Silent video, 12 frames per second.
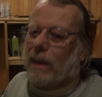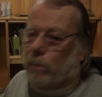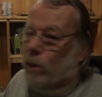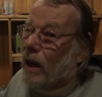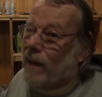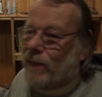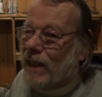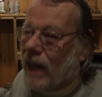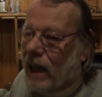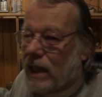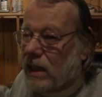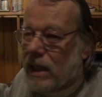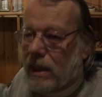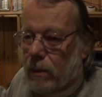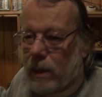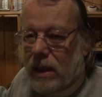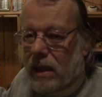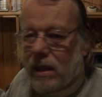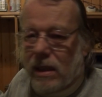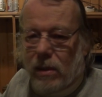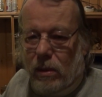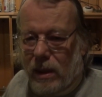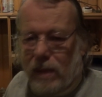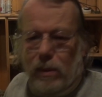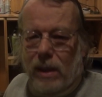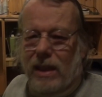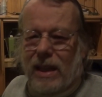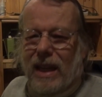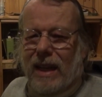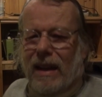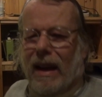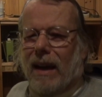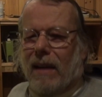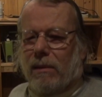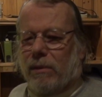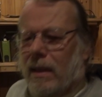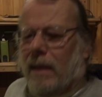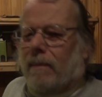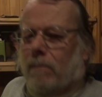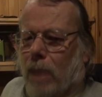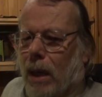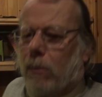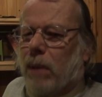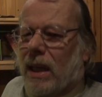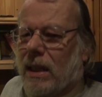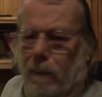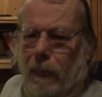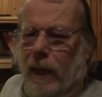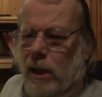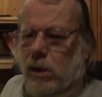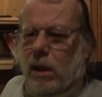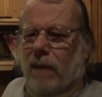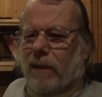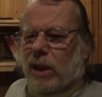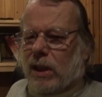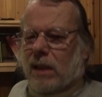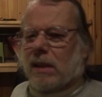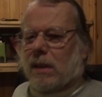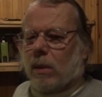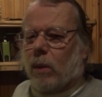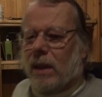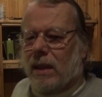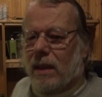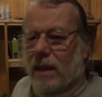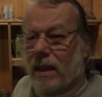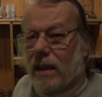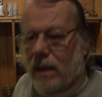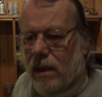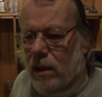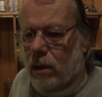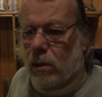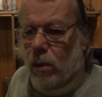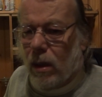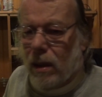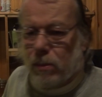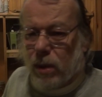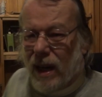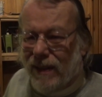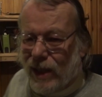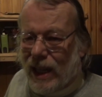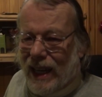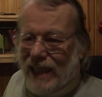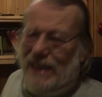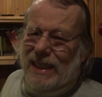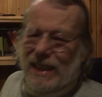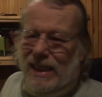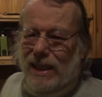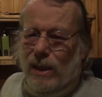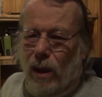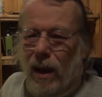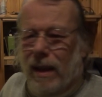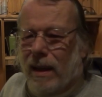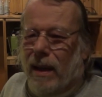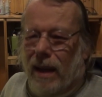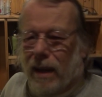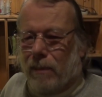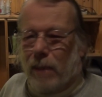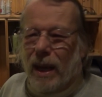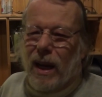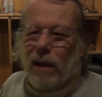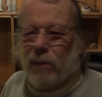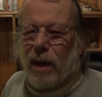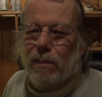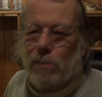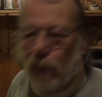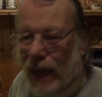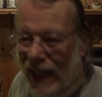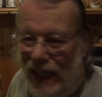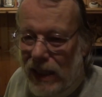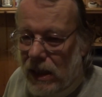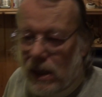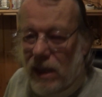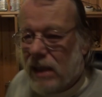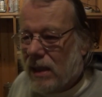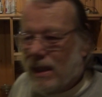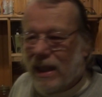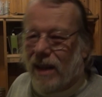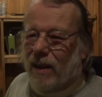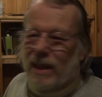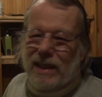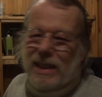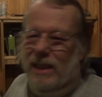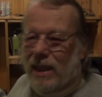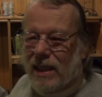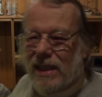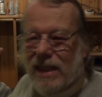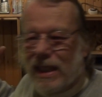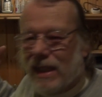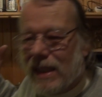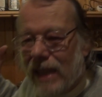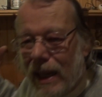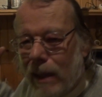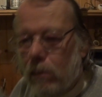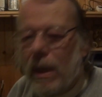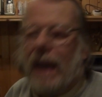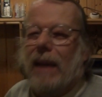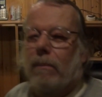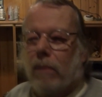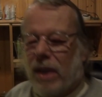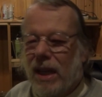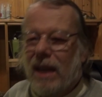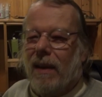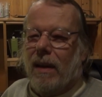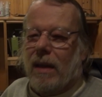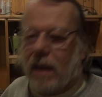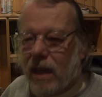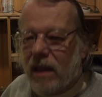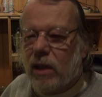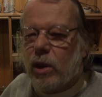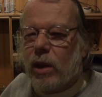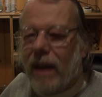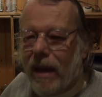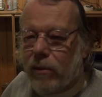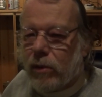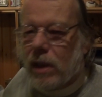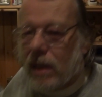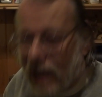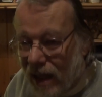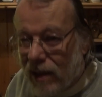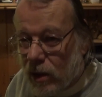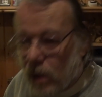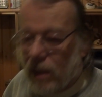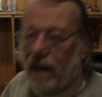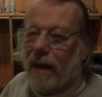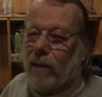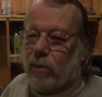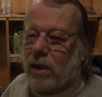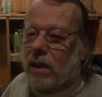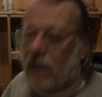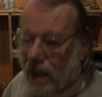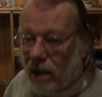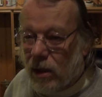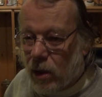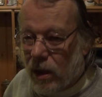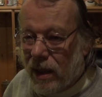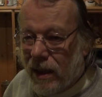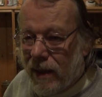privatize it because we can't have public services. We need to privatize it to pay off our buddies. It's just the same damn thing in country after country after country.